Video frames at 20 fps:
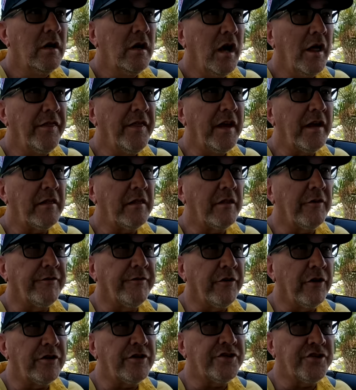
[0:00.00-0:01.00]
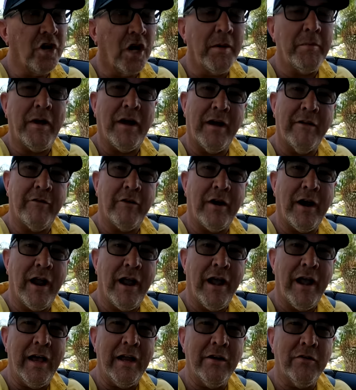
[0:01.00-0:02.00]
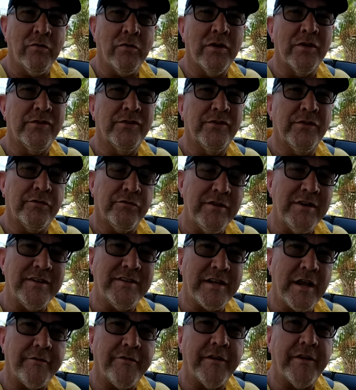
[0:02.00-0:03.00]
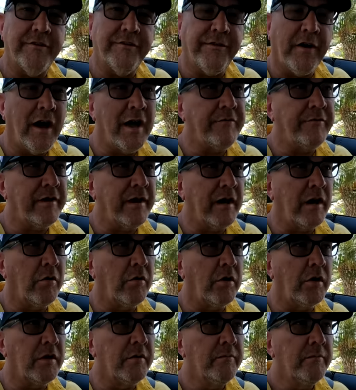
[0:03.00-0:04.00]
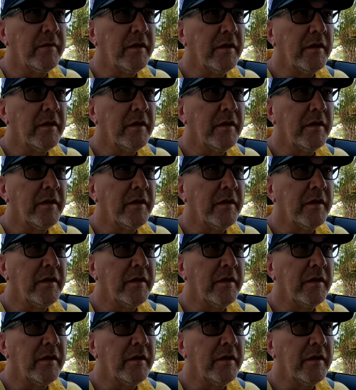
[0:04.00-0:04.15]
I think the first job I ever had was 375 an hour